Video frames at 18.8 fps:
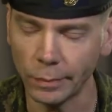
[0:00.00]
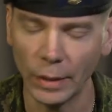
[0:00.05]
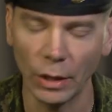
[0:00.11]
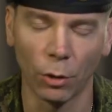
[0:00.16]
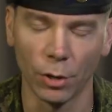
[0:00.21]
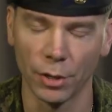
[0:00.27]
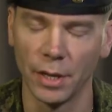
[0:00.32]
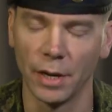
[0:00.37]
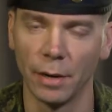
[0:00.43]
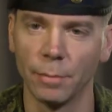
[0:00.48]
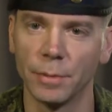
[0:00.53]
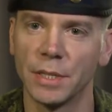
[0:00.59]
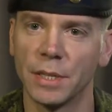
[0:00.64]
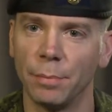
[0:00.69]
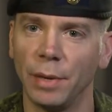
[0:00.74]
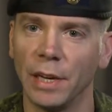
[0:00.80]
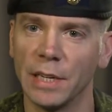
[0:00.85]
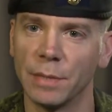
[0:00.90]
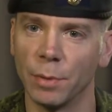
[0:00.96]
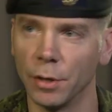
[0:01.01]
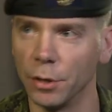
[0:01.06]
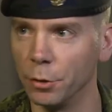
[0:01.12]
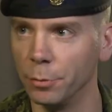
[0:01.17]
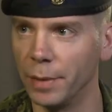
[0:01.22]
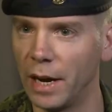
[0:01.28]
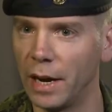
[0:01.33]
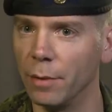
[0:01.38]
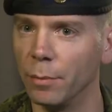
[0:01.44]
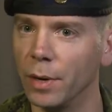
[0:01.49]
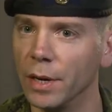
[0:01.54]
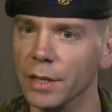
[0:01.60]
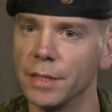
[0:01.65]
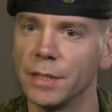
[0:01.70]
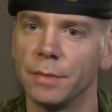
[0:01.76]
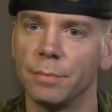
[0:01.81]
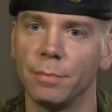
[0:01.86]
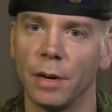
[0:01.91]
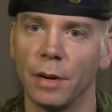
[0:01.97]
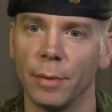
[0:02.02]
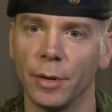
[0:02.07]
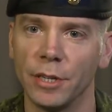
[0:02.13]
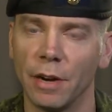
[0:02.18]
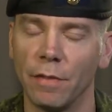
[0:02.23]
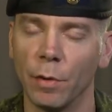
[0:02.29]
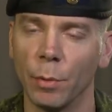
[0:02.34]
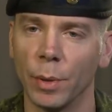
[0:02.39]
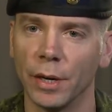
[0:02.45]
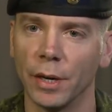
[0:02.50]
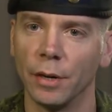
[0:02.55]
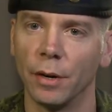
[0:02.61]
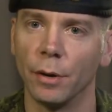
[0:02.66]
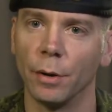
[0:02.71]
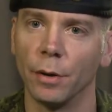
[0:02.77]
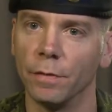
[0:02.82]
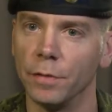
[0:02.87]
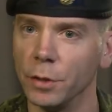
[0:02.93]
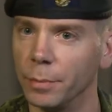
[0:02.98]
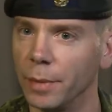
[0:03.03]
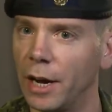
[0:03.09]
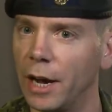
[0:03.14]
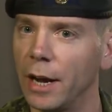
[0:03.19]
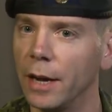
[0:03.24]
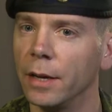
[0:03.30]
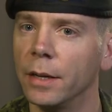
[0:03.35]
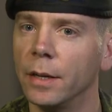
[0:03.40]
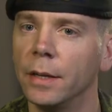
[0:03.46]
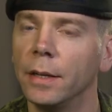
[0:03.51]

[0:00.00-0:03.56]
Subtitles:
or that it was the place where Dubai was. Pretty much everyone had heard of Dubai.